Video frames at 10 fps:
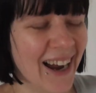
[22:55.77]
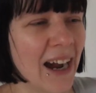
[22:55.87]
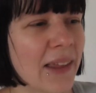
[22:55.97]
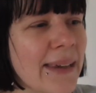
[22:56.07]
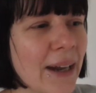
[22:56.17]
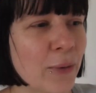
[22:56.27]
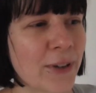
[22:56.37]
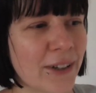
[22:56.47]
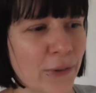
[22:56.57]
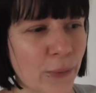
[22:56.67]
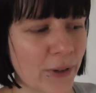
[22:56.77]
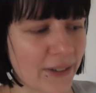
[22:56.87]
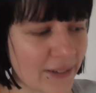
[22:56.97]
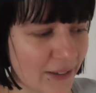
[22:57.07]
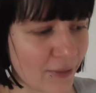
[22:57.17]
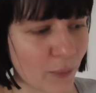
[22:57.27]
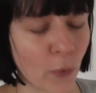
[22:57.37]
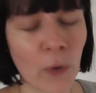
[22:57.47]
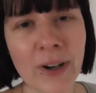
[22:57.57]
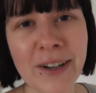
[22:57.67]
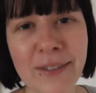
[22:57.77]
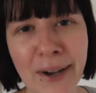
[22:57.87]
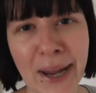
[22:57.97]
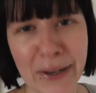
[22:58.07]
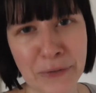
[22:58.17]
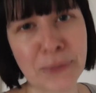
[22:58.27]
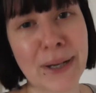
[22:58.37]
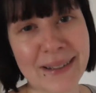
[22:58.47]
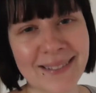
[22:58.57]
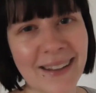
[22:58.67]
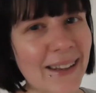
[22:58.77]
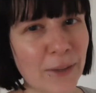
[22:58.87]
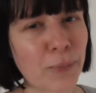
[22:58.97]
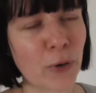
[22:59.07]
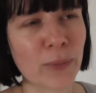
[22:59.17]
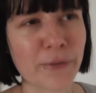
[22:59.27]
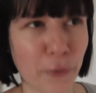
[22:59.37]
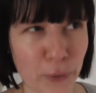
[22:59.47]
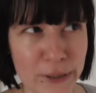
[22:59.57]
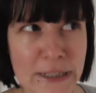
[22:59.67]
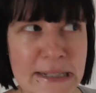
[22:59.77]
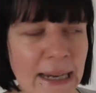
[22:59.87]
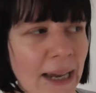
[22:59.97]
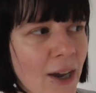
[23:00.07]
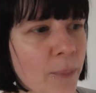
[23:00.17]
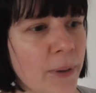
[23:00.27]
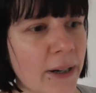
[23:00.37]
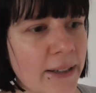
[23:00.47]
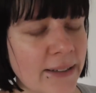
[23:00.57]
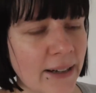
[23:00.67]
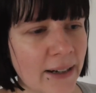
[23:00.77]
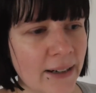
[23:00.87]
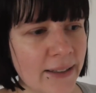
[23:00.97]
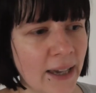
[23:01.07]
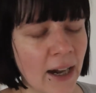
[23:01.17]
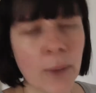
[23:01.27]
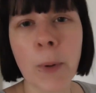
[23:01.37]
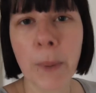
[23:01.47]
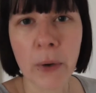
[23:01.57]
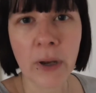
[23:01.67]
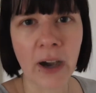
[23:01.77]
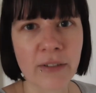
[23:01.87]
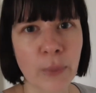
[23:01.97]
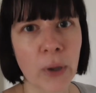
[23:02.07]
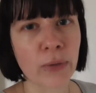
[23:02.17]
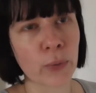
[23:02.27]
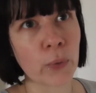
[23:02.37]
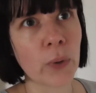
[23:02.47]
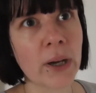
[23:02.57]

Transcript: I think I would enjoy it even more if I hadn't read Nettle and Bone before it. But yeah, I'm about halfway through,